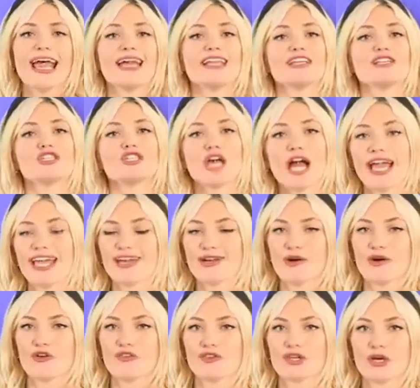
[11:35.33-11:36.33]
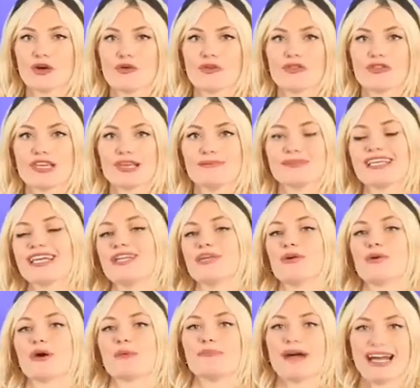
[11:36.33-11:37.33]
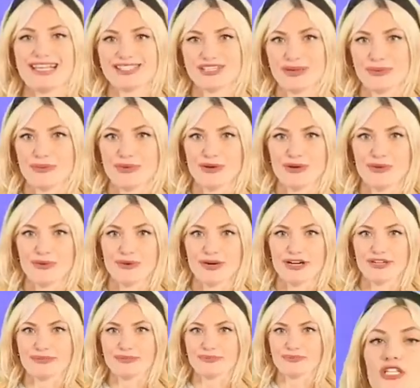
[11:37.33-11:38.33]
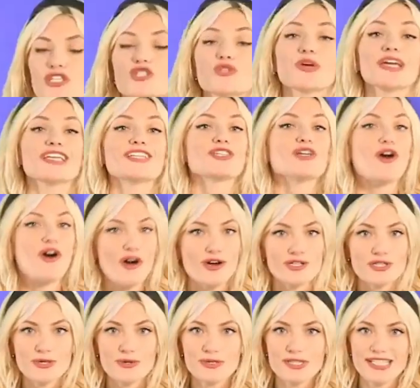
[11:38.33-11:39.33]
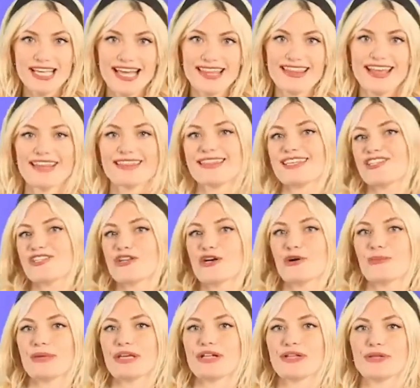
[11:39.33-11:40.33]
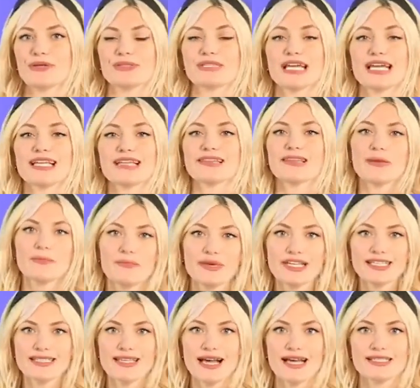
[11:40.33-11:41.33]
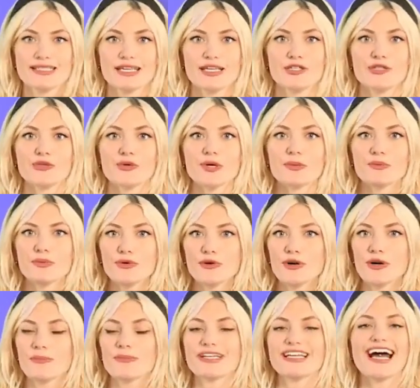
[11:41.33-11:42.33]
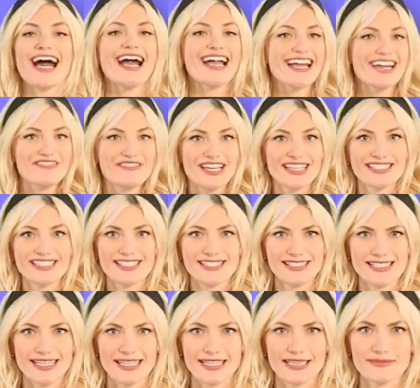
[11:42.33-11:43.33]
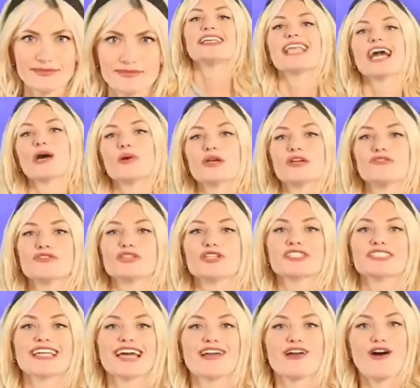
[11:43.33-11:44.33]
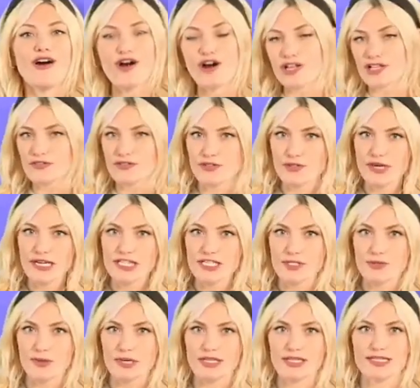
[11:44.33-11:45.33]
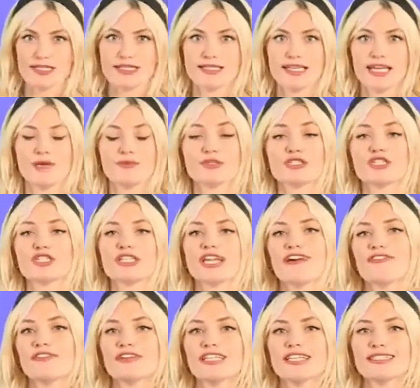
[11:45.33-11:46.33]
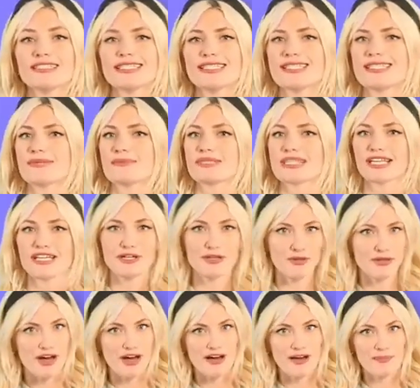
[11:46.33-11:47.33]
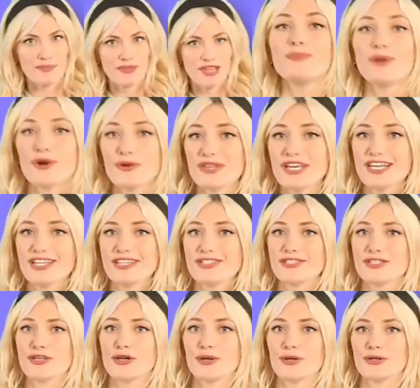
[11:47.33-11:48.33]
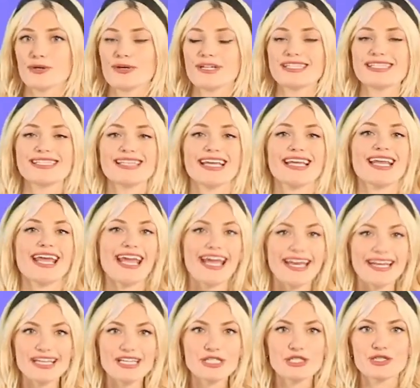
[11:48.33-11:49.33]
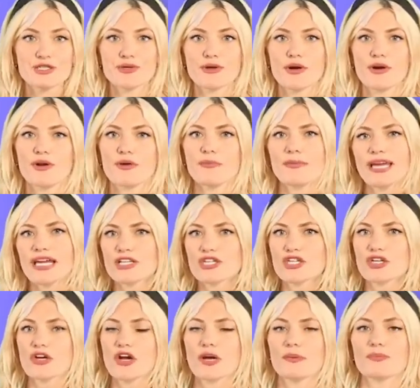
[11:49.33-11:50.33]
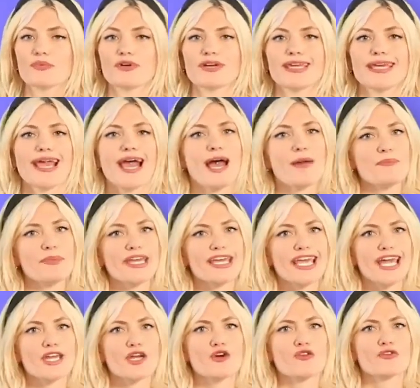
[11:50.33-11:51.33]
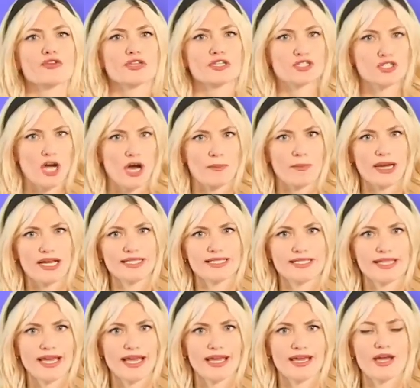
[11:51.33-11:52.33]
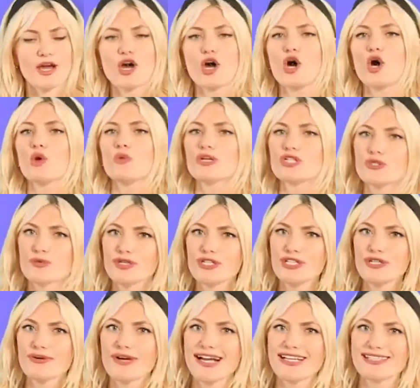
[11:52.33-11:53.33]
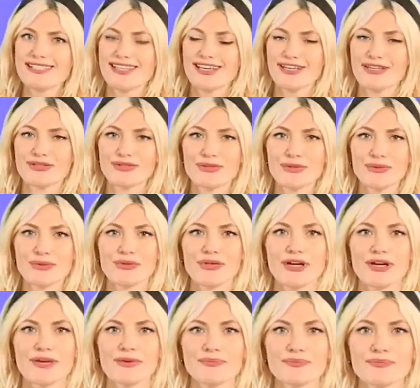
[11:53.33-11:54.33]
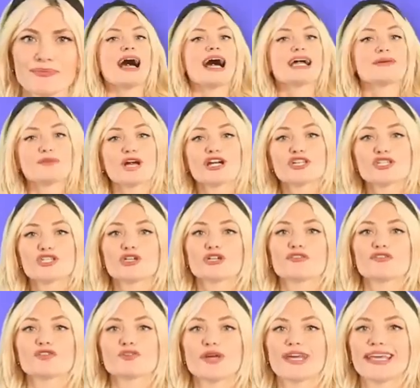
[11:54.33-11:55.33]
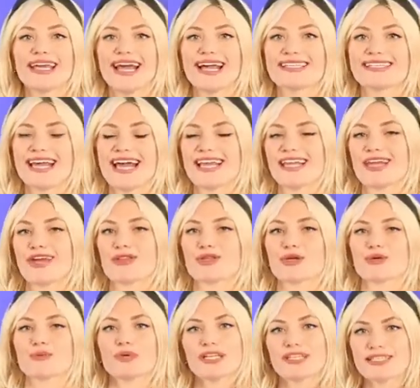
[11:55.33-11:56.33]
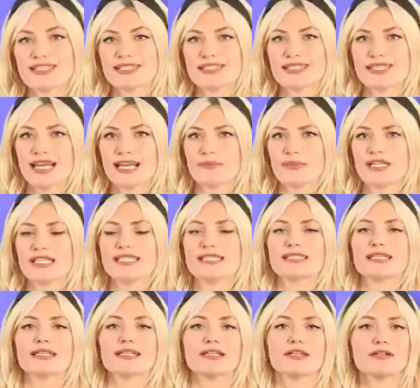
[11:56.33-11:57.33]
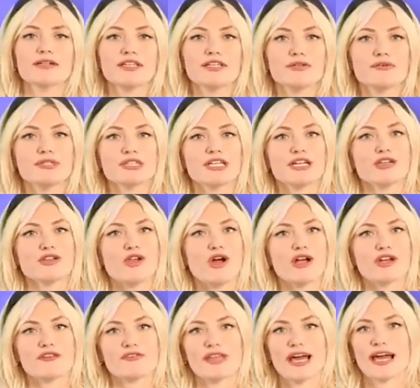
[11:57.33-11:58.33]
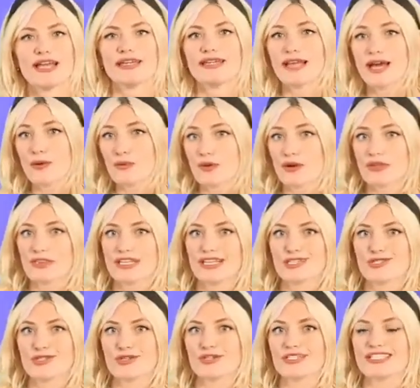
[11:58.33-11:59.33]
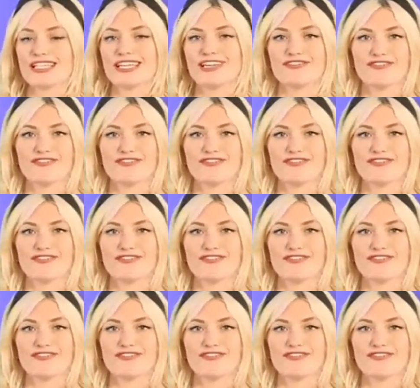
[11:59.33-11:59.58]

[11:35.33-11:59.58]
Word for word: and a giant OVO themed indoor basketball court. Drake's also said that this home includes an Olympic-sized indoor pool, but I have yet to see it. Now we've looked at all of Drake's real estate, which definitely seems like a lot. Both his YOLO estate and his Toronto mansion are pretty epic and over the top, I'd say. Which one do you guys think is cooler? I'm not sure if Drake has any other real estate, but he's clearly using a lot of that net worth he's earned to